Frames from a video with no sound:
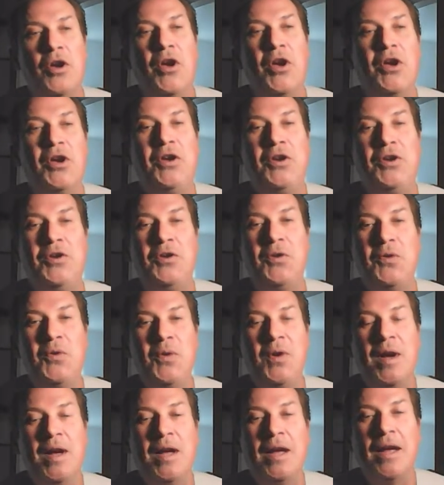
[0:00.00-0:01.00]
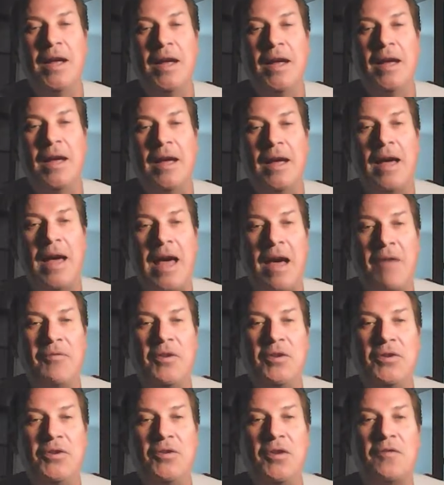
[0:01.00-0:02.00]
you have
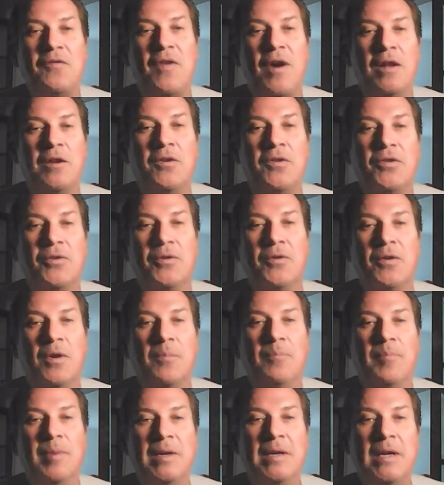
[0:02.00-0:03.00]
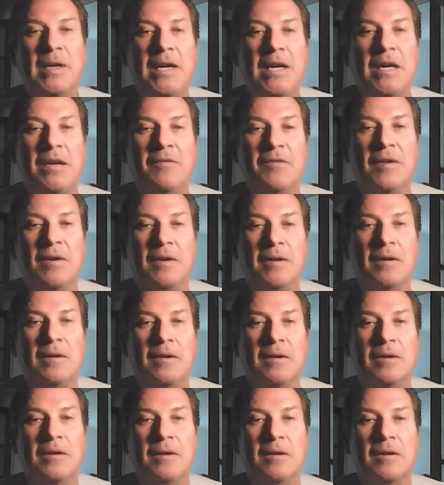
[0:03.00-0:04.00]
to do the follow through, believe,
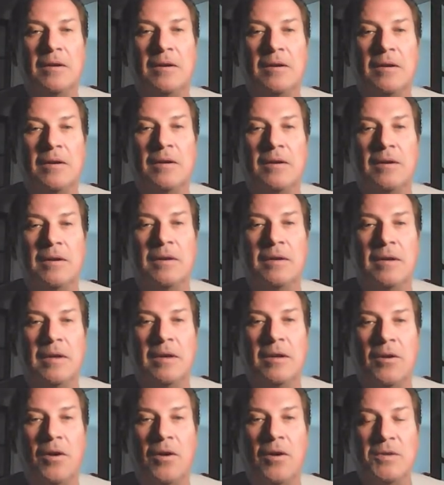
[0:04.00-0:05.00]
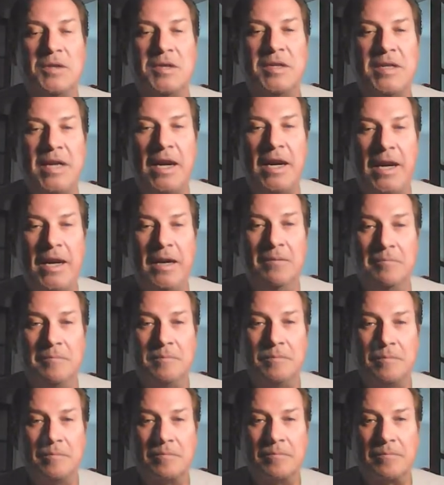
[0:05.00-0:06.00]
hold steady.
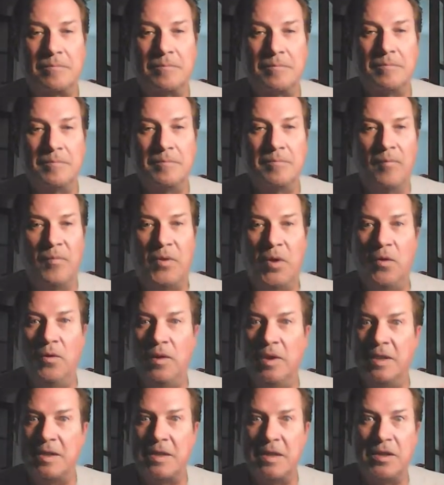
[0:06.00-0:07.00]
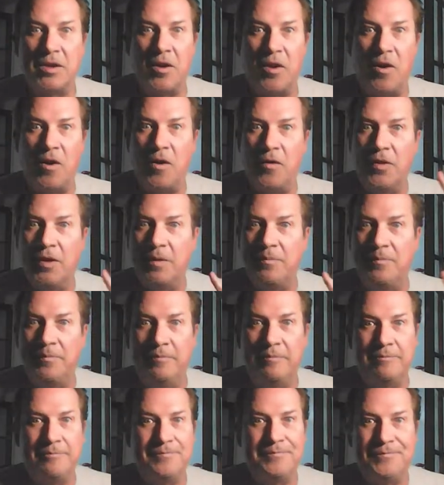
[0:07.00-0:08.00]
Don't listen to all the
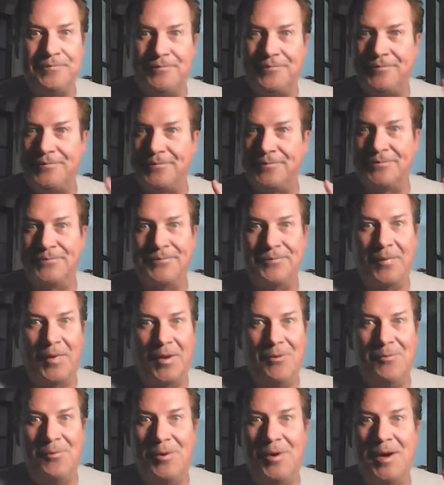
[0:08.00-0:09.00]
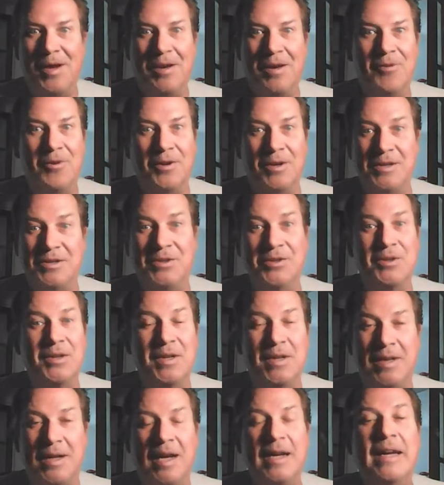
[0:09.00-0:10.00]
whatever, because you're
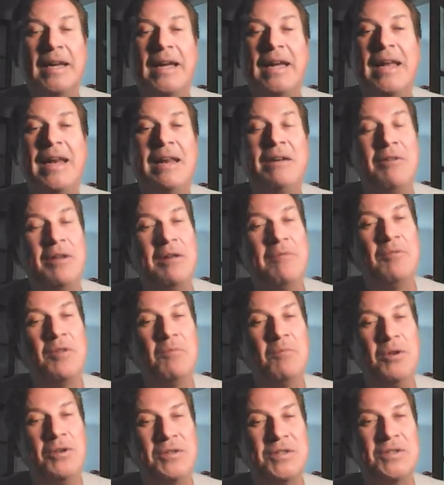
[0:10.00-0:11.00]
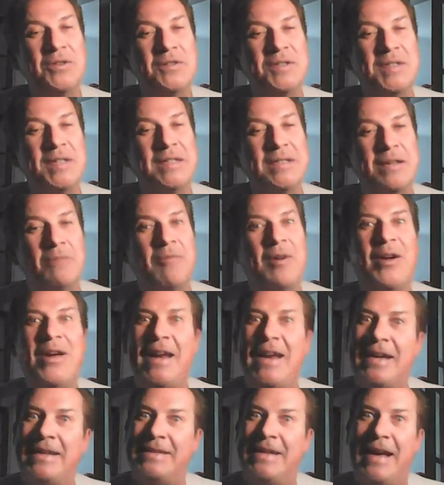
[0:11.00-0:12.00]
gonna again, and then when you start succeeding, well,
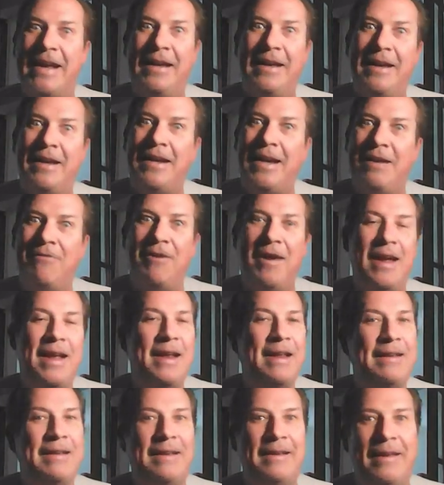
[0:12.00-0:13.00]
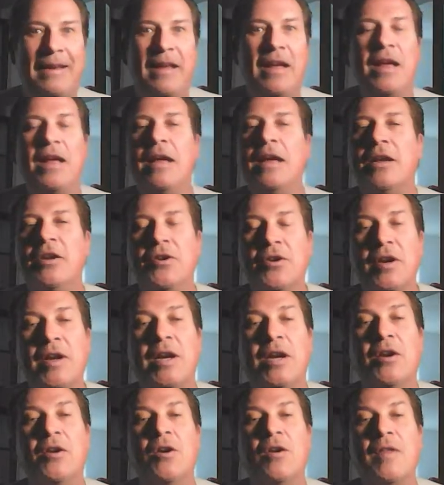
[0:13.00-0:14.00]
he just got lucky. Well, he did it. You're gonna
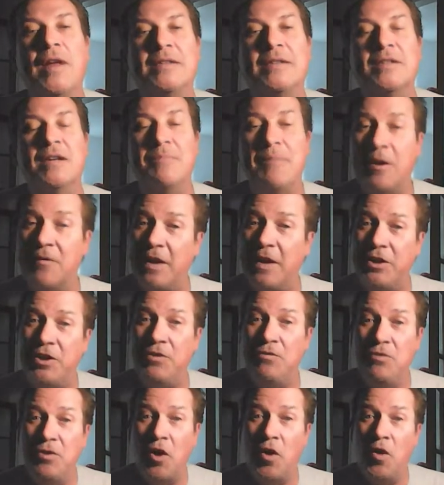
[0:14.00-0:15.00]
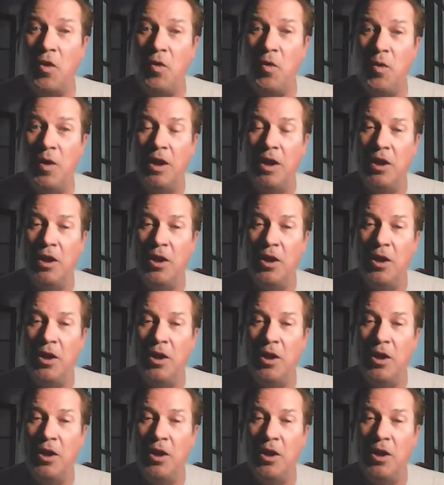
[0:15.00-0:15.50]
hear all that stuff. Matter of fact, you know